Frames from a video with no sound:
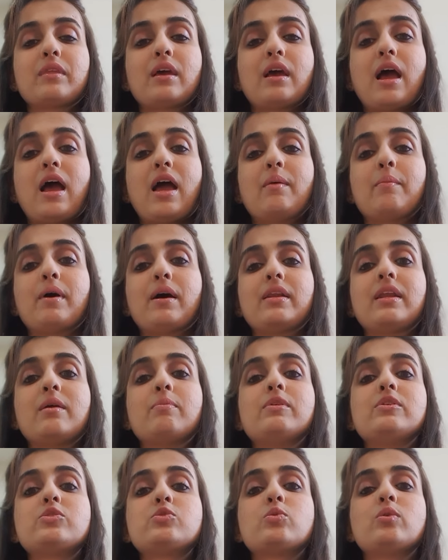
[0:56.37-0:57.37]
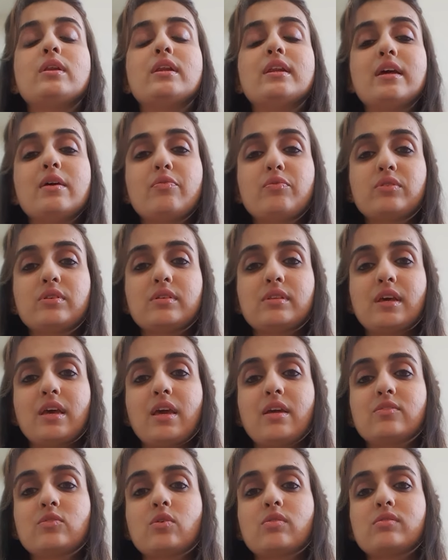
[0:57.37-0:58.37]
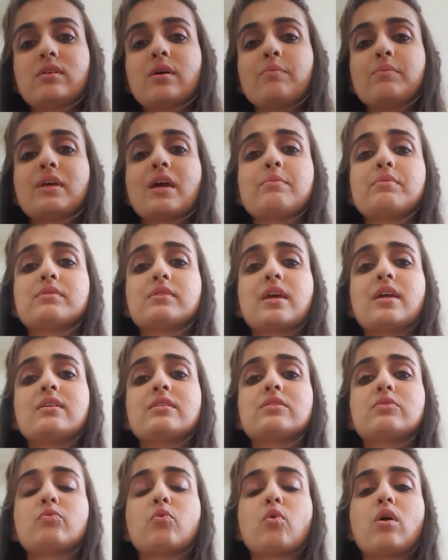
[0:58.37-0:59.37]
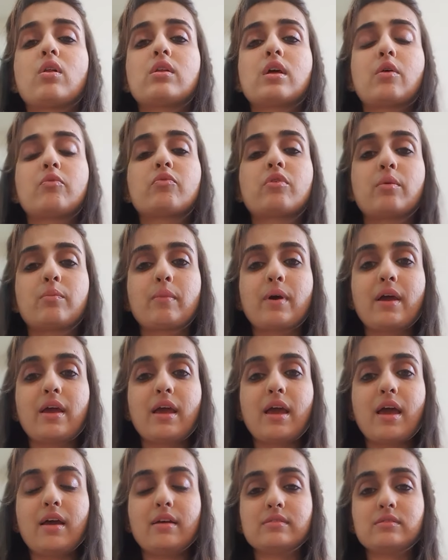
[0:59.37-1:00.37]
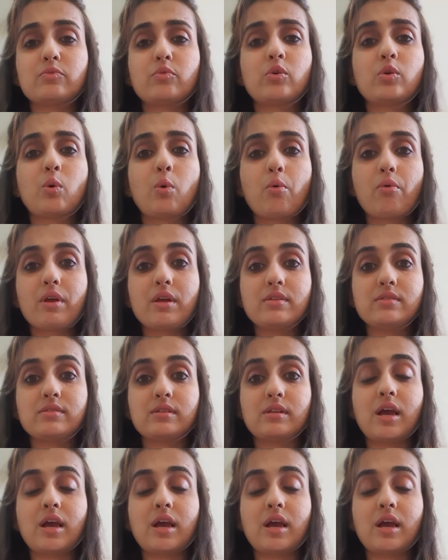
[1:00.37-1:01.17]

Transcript: I'm unable to lift things or sometimes things fall down from my hands for no reason.